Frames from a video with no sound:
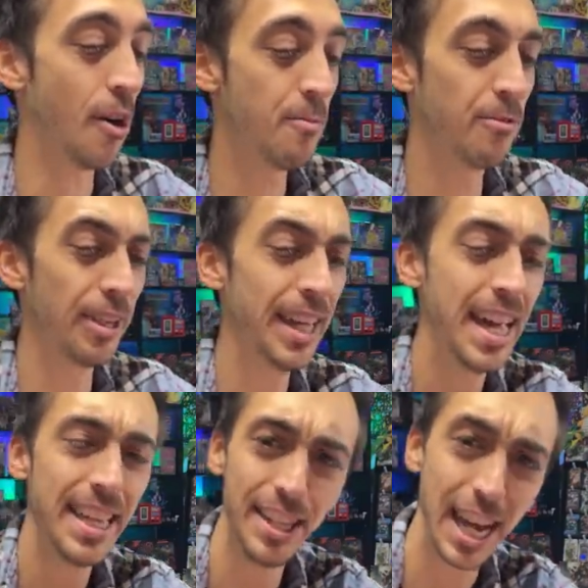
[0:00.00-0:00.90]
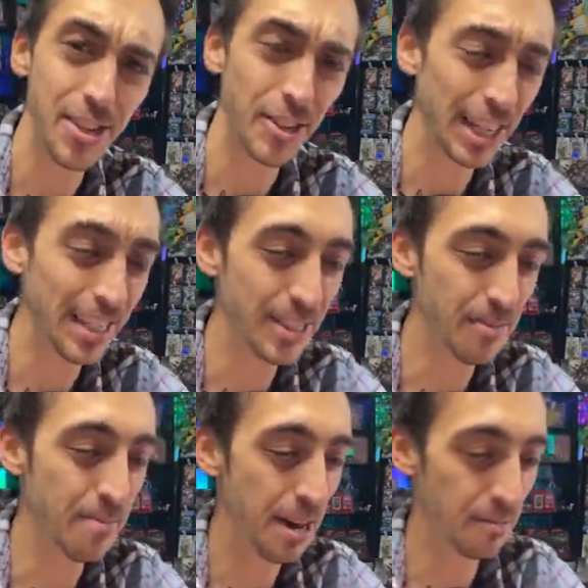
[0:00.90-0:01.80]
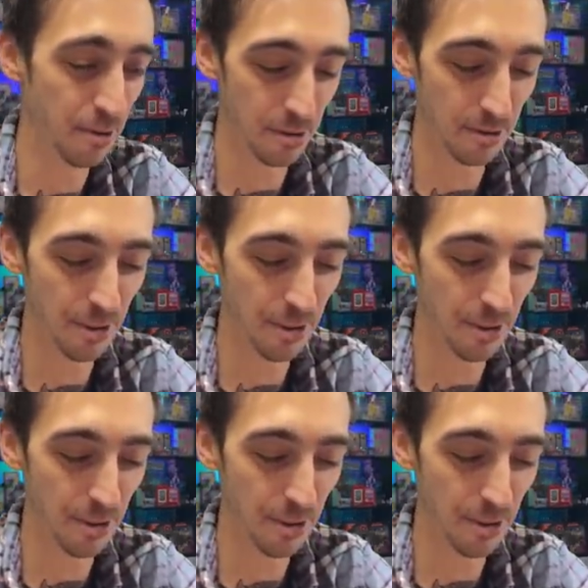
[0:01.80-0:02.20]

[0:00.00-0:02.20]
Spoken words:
hopefully you guys are getting some better pulls